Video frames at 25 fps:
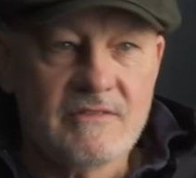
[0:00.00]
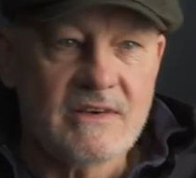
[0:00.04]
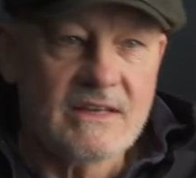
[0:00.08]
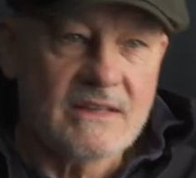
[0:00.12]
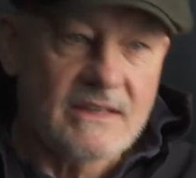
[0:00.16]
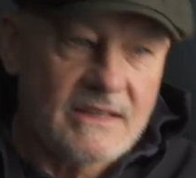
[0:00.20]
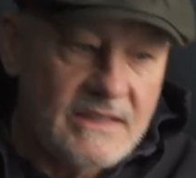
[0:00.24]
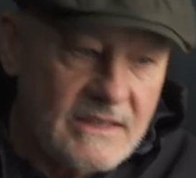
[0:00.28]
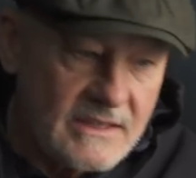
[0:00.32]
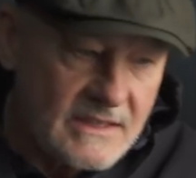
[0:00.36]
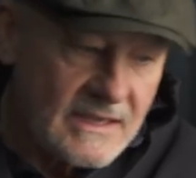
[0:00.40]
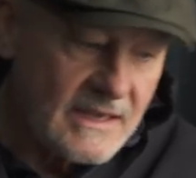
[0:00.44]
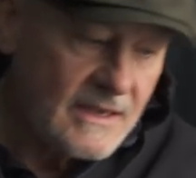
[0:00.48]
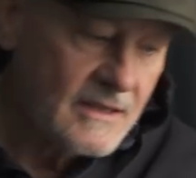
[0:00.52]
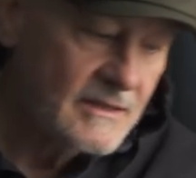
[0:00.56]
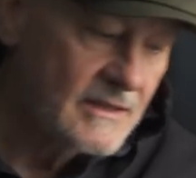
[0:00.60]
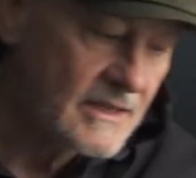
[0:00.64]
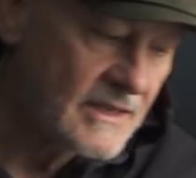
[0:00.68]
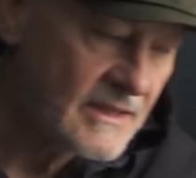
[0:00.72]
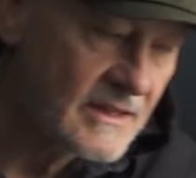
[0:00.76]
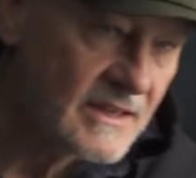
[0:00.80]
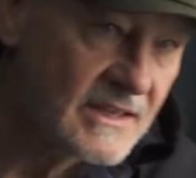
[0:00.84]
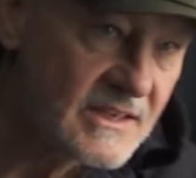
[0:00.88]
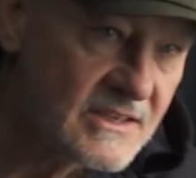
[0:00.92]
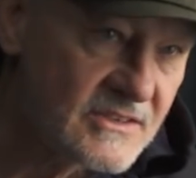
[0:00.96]
if I lean down
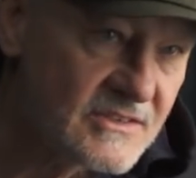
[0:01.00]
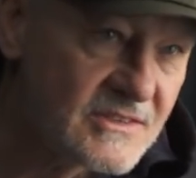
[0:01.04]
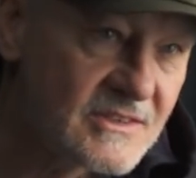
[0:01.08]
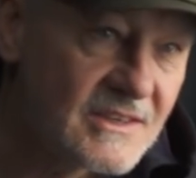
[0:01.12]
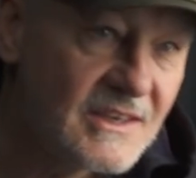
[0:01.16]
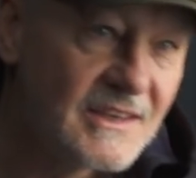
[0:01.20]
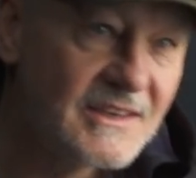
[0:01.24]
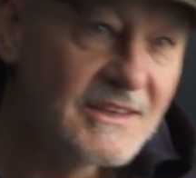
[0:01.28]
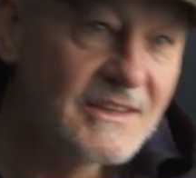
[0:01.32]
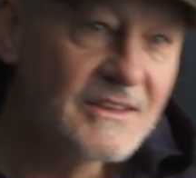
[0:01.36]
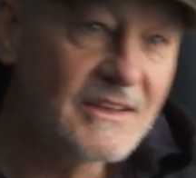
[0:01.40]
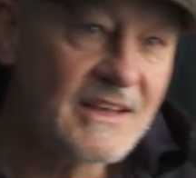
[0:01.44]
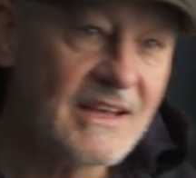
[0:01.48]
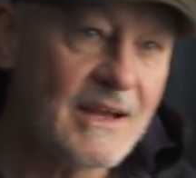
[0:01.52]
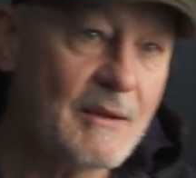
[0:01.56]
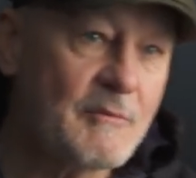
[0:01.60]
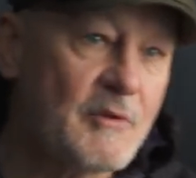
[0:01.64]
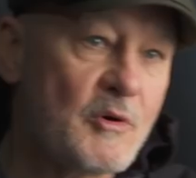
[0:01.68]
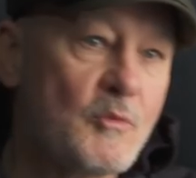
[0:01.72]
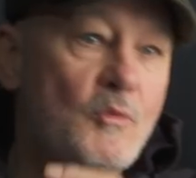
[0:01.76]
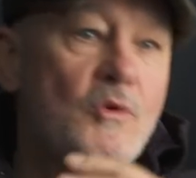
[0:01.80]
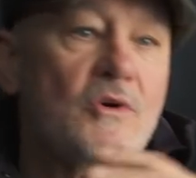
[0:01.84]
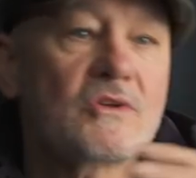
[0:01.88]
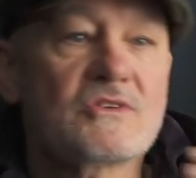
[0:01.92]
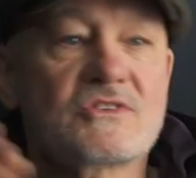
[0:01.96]
like this, the
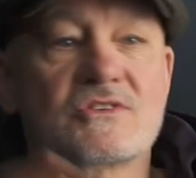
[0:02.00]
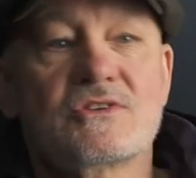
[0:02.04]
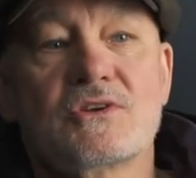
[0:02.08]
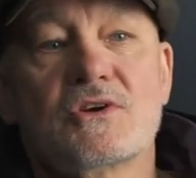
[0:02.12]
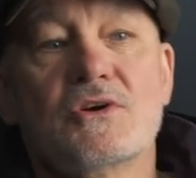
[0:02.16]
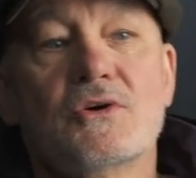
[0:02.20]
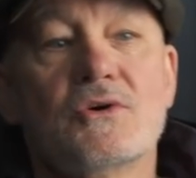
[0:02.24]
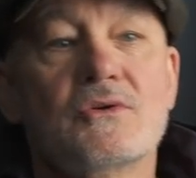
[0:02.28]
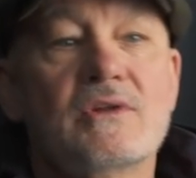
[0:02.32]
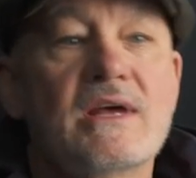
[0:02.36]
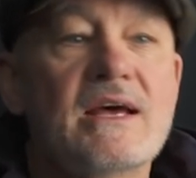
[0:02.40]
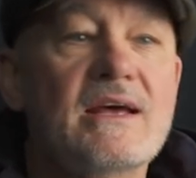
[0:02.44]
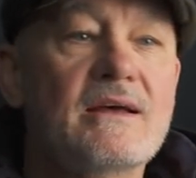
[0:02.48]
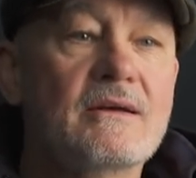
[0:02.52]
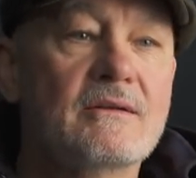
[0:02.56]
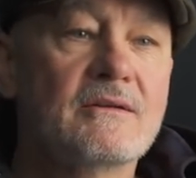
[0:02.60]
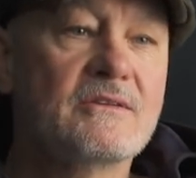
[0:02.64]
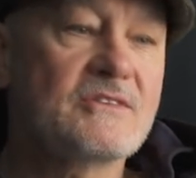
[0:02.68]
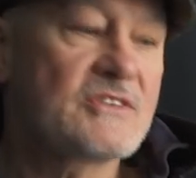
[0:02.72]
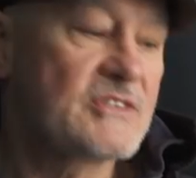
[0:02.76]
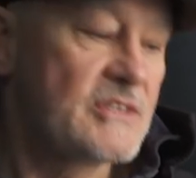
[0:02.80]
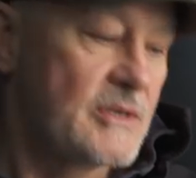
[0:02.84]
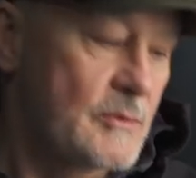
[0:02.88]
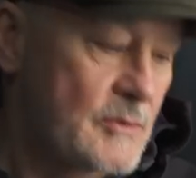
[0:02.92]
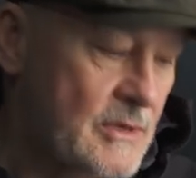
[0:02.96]
camera wants to go down
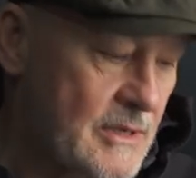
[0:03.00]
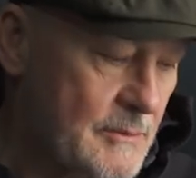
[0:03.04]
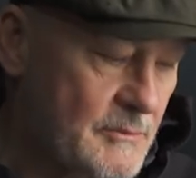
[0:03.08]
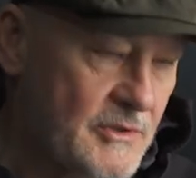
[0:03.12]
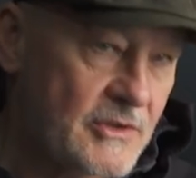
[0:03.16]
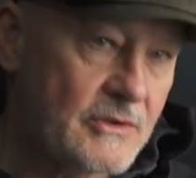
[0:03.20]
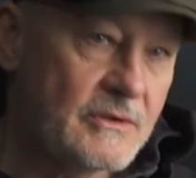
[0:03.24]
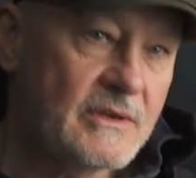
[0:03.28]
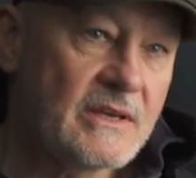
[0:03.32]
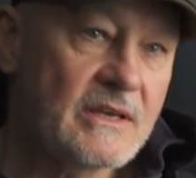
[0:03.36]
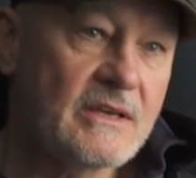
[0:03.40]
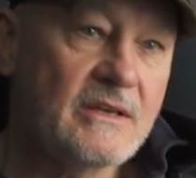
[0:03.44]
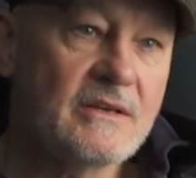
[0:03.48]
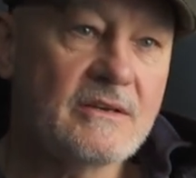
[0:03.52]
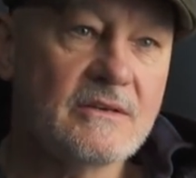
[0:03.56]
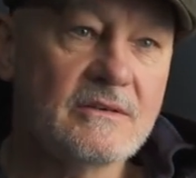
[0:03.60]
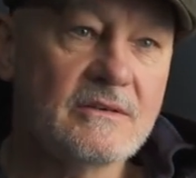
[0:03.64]
and see what I'm doing, you